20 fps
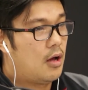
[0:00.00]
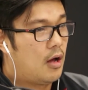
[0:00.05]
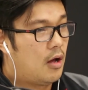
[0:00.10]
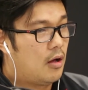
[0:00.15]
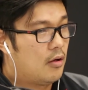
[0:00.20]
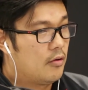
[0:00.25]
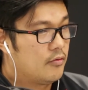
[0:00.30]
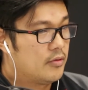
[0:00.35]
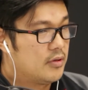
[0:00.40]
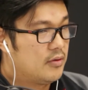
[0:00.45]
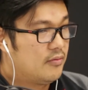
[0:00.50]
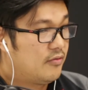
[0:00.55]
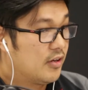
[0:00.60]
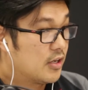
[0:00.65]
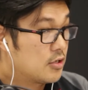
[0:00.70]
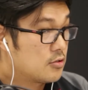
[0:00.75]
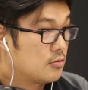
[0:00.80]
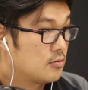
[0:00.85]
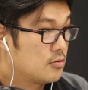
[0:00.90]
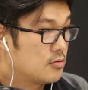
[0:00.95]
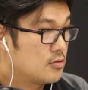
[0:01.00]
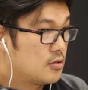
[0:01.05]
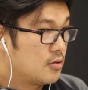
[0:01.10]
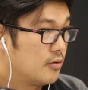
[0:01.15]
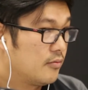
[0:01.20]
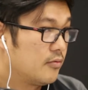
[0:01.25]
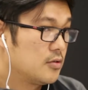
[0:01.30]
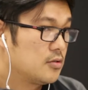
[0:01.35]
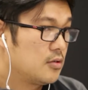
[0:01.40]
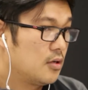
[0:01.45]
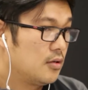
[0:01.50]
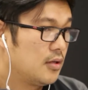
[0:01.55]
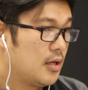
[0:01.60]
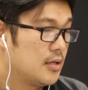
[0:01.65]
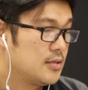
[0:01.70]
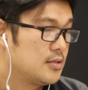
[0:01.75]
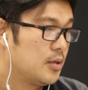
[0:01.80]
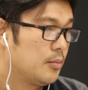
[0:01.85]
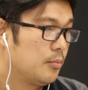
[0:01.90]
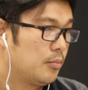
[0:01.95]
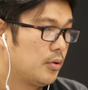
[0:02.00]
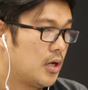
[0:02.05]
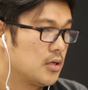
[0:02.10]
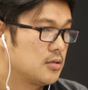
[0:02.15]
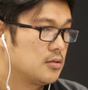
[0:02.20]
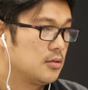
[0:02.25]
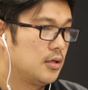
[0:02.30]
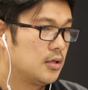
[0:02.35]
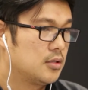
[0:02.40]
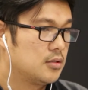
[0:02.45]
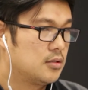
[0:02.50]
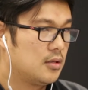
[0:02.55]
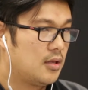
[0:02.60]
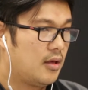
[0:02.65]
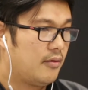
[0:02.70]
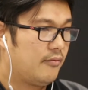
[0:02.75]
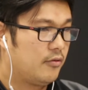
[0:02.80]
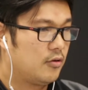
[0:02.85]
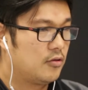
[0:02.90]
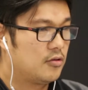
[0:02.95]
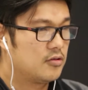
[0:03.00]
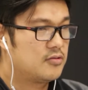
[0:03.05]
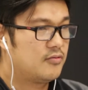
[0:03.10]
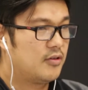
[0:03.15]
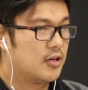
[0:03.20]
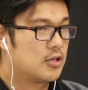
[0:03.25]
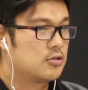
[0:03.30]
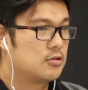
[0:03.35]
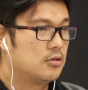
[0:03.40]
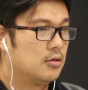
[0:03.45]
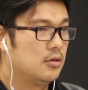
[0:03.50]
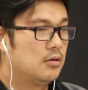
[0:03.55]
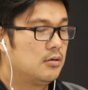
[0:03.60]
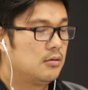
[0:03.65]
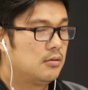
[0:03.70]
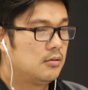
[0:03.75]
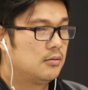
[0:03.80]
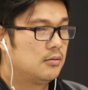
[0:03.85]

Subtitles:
all the fixtures serviced on that same branch line to that furthest fixture.